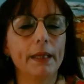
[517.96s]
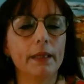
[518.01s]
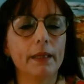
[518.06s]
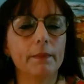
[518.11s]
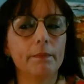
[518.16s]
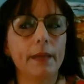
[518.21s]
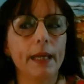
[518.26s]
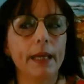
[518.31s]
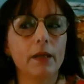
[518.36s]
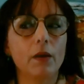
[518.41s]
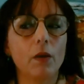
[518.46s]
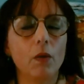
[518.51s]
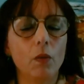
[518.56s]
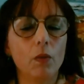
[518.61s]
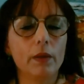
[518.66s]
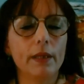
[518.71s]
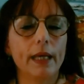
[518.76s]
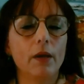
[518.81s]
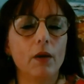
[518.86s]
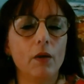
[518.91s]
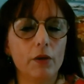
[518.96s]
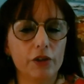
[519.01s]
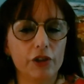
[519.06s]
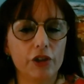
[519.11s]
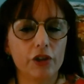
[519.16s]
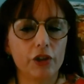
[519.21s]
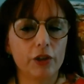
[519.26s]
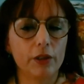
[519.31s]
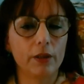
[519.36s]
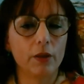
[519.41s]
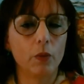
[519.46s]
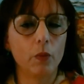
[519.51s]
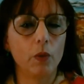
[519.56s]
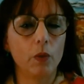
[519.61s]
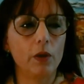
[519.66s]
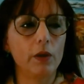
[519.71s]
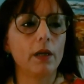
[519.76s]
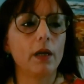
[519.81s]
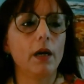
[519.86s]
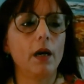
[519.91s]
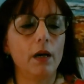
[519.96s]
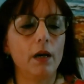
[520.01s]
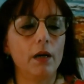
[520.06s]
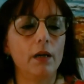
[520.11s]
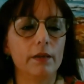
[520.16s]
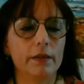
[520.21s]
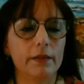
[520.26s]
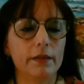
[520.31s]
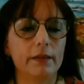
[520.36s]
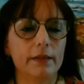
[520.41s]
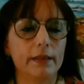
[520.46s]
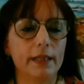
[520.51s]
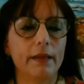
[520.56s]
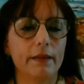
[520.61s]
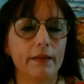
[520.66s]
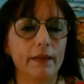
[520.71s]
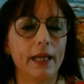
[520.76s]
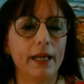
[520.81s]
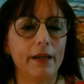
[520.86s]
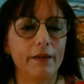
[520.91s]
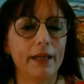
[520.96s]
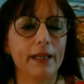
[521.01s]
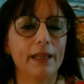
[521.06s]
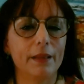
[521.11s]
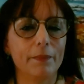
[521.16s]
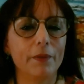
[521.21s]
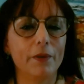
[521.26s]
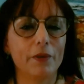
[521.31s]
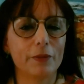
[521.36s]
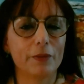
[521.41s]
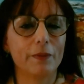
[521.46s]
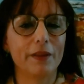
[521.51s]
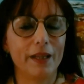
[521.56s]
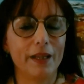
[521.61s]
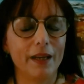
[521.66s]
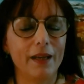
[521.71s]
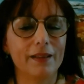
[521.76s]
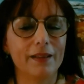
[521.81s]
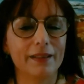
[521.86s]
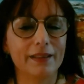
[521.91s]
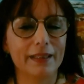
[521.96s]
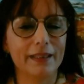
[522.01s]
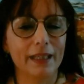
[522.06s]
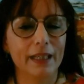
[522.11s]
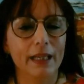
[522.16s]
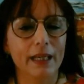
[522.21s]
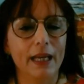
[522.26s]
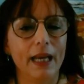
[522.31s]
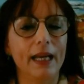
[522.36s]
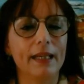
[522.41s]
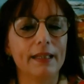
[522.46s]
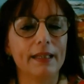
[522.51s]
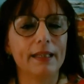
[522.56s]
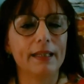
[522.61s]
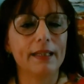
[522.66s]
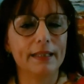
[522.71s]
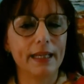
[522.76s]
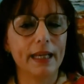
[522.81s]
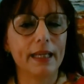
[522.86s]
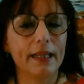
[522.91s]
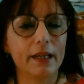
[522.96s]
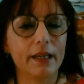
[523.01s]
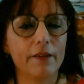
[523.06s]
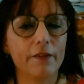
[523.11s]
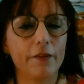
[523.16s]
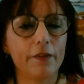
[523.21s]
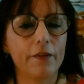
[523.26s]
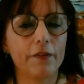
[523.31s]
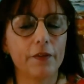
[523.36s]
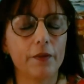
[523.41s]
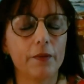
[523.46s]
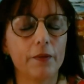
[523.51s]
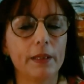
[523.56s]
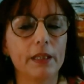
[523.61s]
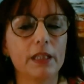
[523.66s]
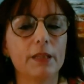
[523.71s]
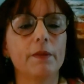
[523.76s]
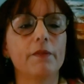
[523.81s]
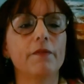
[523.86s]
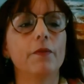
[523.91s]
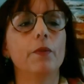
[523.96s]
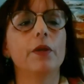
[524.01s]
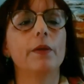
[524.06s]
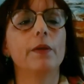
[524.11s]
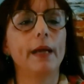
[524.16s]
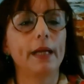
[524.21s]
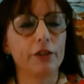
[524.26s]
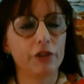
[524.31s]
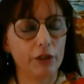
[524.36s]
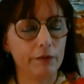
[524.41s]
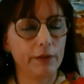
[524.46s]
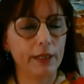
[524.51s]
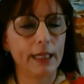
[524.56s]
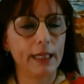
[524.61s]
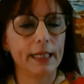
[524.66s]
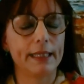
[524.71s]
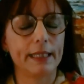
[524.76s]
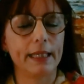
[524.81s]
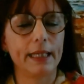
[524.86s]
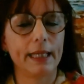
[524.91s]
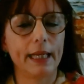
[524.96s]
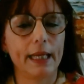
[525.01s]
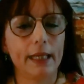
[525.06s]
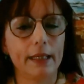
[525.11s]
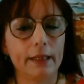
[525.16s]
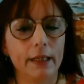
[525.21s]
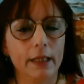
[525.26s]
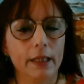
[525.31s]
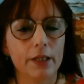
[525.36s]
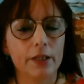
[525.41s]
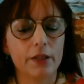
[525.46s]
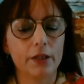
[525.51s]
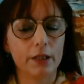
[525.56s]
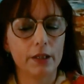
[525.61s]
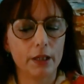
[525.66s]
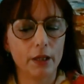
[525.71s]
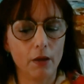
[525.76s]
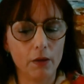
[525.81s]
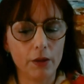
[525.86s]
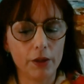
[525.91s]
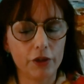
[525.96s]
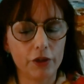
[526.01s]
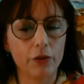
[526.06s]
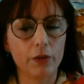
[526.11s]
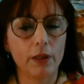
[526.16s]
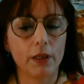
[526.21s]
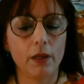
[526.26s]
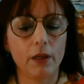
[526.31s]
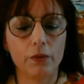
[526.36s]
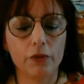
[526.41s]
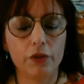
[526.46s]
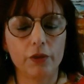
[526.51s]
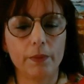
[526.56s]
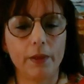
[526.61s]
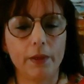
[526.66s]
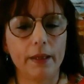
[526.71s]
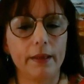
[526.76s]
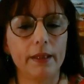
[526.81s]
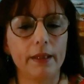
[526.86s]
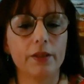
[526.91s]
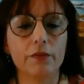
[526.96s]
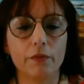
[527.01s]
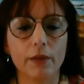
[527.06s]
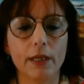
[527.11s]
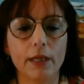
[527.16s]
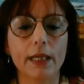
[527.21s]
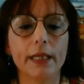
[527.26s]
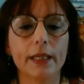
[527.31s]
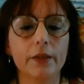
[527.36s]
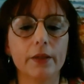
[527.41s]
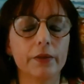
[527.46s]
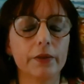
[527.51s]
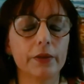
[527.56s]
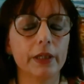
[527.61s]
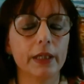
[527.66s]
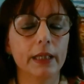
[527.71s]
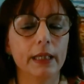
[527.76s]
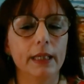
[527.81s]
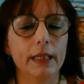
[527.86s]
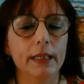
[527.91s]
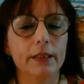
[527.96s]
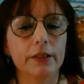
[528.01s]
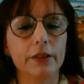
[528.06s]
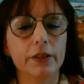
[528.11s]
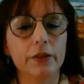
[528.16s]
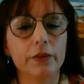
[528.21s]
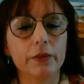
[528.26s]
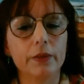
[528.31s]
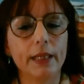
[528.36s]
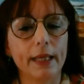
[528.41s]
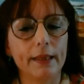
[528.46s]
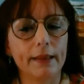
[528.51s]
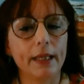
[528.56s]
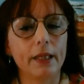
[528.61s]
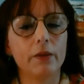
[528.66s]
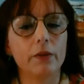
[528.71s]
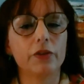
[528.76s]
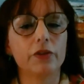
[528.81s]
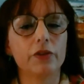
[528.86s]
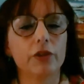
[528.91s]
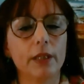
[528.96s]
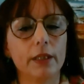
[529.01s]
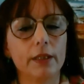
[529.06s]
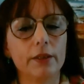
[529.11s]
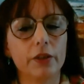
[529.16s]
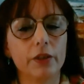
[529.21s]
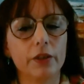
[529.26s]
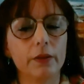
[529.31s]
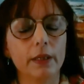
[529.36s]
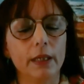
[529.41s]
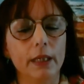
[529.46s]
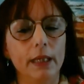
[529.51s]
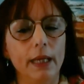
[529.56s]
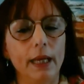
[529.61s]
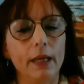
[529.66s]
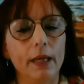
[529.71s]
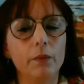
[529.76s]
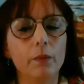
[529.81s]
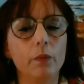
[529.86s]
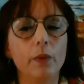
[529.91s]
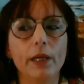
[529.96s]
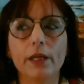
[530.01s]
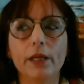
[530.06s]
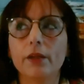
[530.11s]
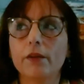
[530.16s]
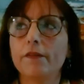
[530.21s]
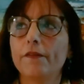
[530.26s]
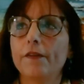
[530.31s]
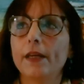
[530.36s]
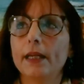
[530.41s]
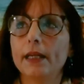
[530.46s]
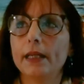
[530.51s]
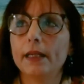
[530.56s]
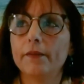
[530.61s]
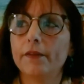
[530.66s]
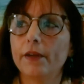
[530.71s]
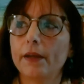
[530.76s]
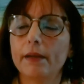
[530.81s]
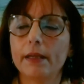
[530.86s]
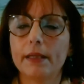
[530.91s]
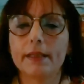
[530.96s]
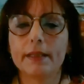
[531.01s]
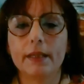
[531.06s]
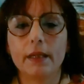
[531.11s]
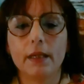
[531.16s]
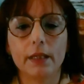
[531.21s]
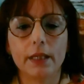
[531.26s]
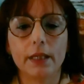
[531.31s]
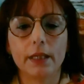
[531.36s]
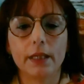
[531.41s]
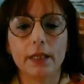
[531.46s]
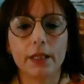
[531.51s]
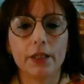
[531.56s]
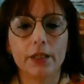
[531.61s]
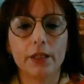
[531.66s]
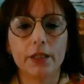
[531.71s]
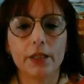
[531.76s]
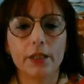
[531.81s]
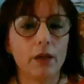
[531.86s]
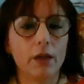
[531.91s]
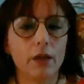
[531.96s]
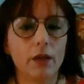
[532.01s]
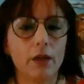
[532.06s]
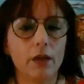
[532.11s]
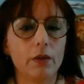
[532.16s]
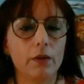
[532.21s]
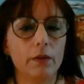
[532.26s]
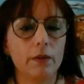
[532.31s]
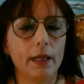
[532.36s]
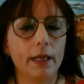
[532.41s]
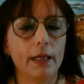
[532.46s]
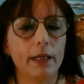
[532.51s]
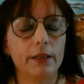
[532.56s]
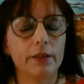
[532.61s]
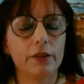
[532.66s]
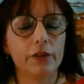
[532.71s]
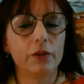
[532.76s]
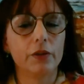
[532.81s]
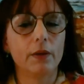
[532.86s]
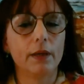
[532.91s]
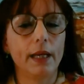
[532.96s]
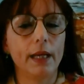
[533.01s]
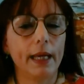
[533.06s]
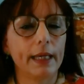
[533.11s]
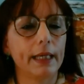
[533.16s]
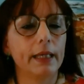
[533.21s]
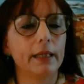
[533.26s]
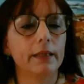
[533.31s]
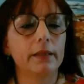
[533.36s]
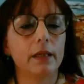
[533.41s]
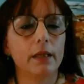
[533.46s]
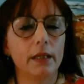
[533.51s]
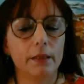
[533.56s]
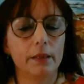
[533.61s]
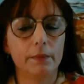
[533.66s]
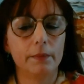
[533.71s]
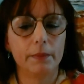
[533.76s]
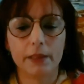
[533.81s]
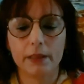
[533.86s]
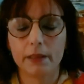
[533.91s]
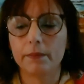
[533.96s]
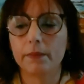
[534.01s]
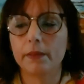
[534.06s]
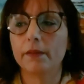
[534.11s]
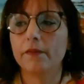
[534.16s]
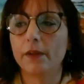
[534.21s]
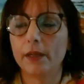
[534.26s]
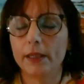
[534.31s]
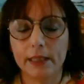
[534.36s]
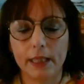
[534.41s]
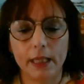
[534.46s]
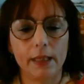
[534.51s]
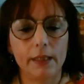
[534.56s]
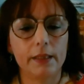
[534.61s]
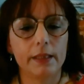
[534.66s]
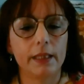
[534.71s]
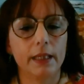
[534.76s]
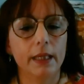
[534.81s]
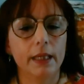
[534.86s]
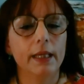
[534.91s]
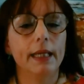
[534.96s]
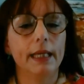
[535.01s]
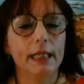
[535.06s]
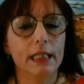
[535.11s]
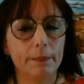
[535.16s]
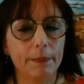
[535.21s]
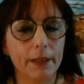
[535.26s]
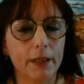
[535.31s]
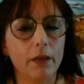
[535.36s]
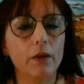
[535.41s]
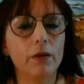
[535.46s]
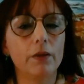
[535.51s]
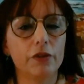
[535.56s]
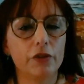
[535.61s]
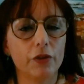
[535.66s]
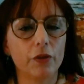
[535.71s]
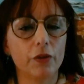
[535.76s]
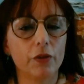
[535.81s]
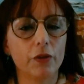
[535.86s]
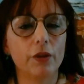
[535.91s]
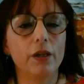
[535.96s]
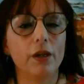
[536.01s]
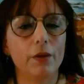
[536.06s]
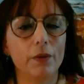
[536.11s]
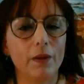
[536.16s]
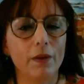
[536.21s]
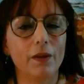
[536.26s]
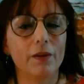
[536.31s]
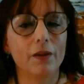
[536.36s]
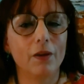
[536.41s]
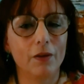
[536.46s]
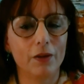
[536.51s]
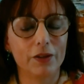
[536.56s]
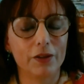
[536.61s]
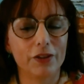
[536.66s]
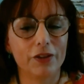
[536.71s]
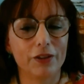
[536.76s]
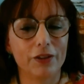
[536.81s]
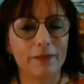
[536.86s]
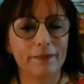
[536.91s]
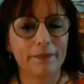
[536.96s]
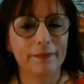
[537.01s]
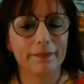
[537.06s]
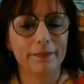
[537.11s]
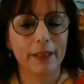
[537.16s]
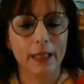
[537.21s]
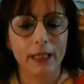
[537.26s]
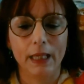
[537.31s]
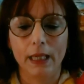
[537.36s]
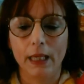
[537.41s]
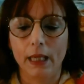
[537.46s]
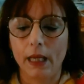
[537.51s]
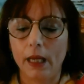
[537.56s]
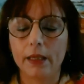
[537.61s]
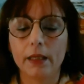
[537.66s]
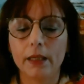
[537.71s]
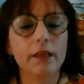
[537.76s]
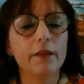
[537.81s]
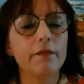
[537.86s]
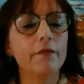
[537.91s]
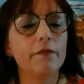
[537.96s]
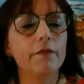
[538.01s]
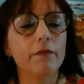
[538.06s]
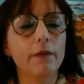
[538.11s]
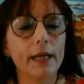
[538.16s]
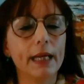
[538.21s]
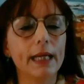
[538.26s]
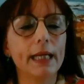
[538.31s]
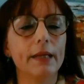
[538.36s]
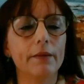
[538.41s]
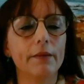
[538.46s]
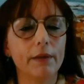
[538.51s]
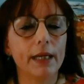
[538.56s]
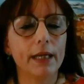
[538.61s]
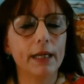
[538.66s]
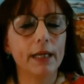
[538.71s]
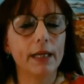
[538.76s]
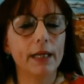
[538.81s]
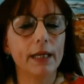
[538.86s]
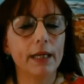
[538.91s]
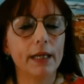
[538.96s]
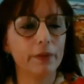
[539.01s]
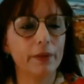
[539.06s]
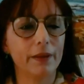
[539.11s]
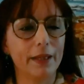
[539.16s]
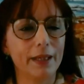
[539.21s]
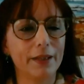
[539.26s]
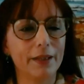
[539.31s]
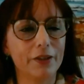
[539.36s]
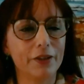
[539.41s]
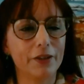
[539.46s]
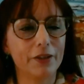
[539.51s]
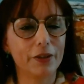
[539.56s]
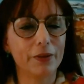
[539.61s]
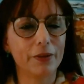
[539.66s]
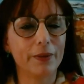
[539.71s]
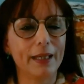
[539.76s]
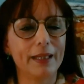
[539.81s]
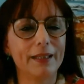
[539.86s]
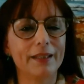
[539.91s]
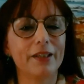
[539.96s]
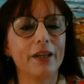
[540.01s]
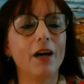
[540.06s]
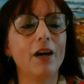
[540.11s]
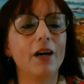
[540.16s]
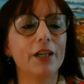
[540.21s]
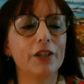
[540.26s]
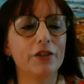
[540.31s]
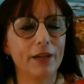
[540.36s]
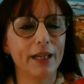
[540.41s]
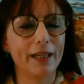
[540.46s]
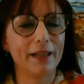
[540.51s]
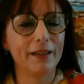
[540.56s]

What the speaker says: make all that oxygen work hard down there in the bottom of the lungs and stay there for a few minutes before you actually release it again. So as long as you can hold your breath is really good to get that oxygen into you. And where you're feeling very sluggish and slow and you're lacking dynamism and vitality, it's because you're low on oxygen. Another really, really important thing to do is to hydrate our